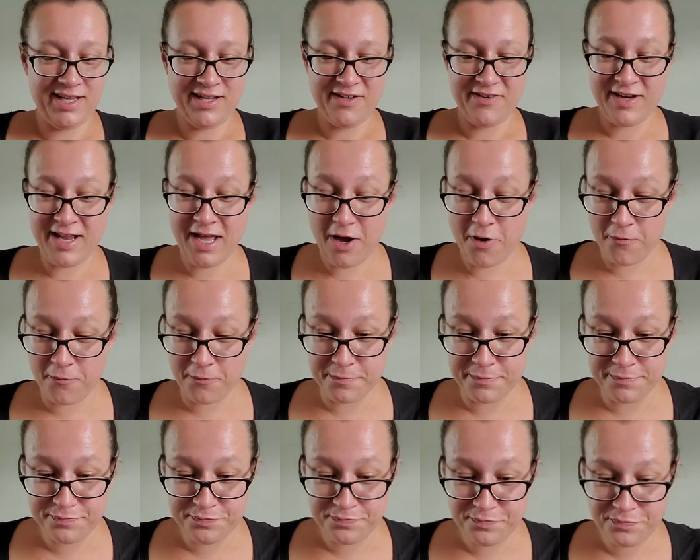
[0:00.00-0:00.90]
Now,
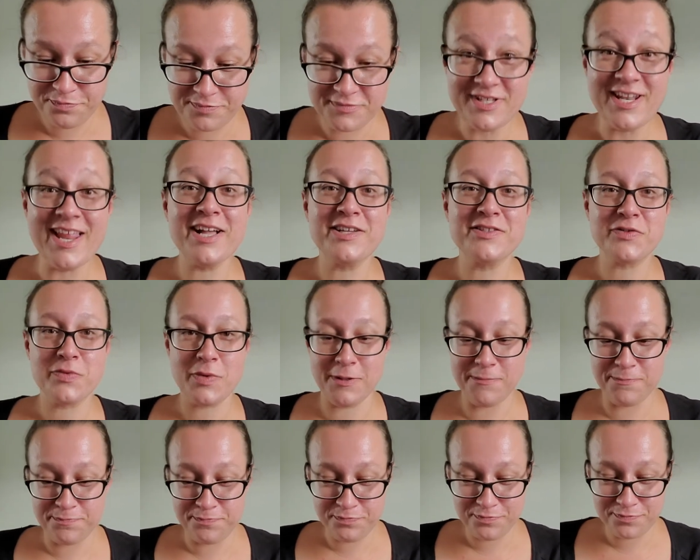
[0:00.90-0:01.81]
next
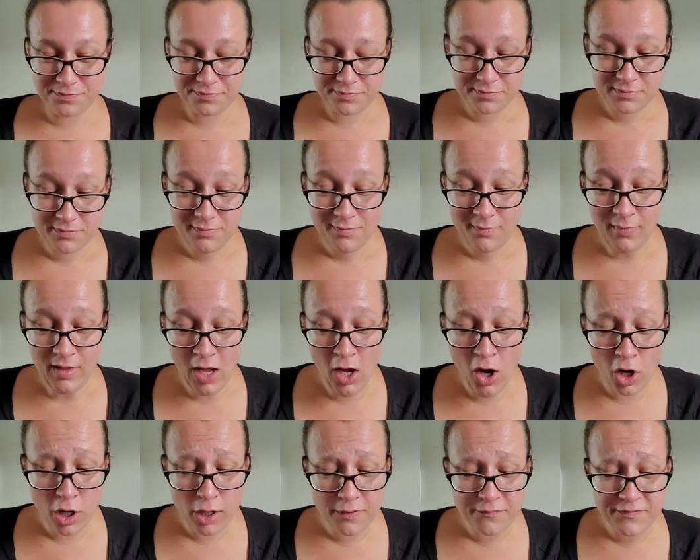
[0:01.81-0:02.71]
one,
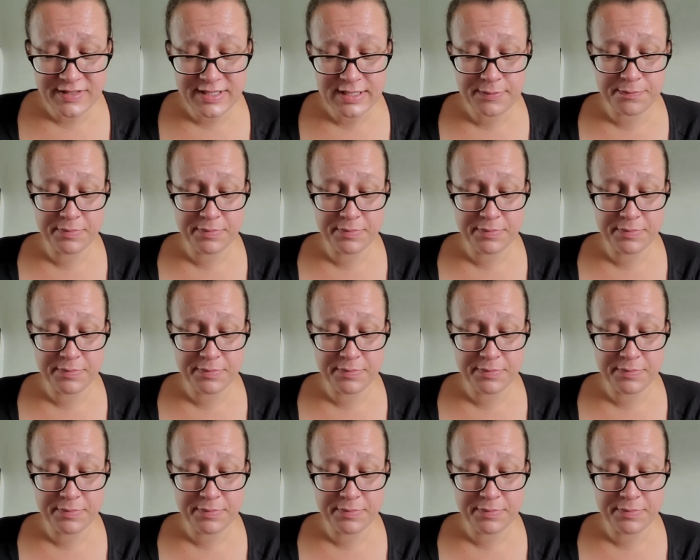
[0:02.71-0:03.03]
Harvest